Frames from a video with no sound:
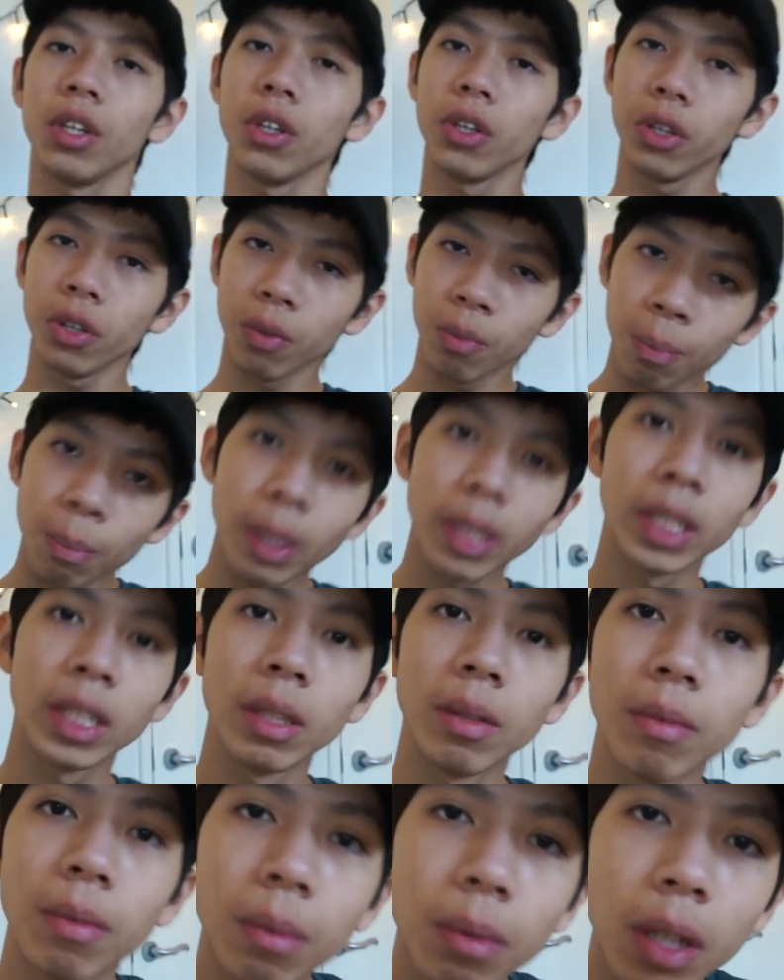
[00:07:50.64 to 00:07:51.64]
you
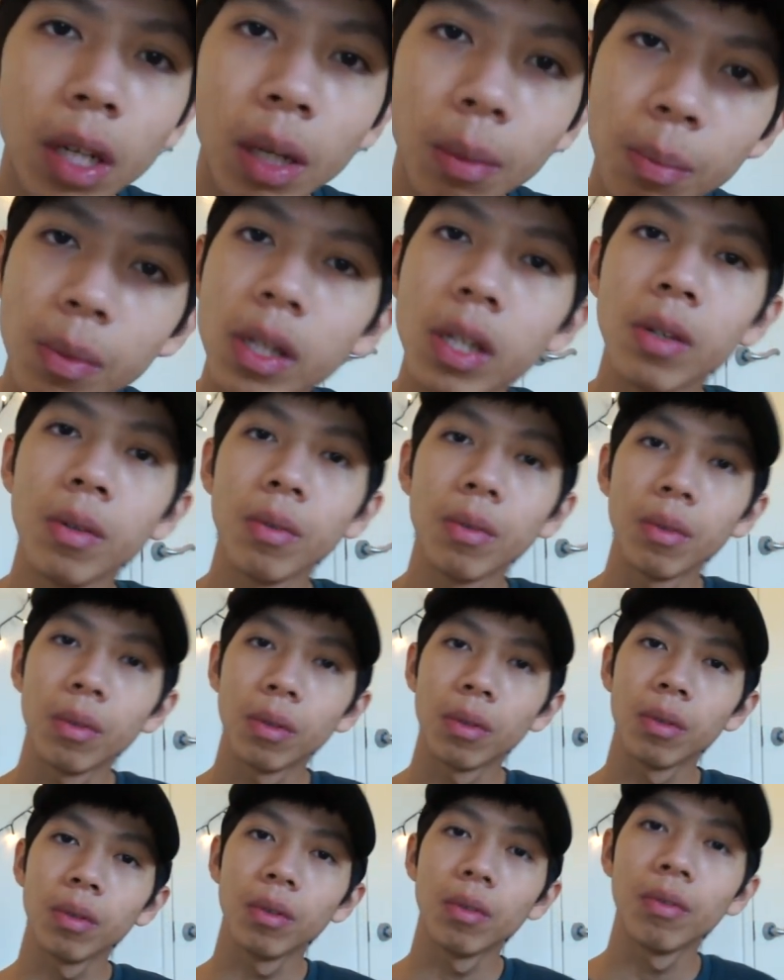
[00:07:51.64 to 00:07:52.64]
must upload
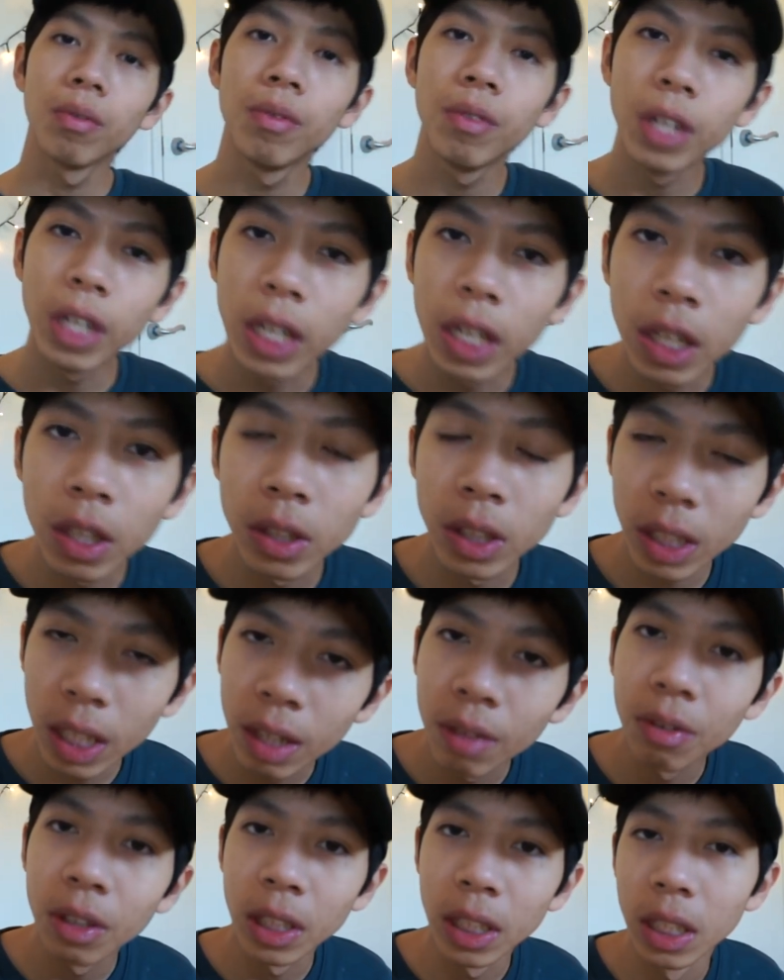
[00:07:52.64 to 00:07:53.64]
videos
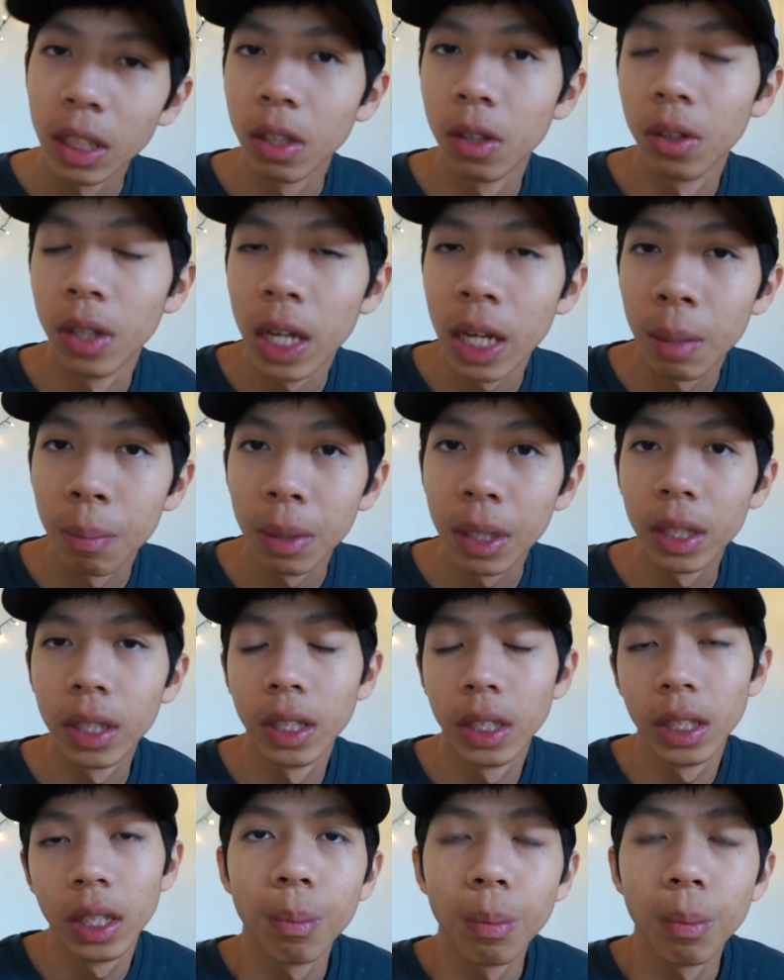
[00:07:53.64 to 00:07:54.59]
every single day because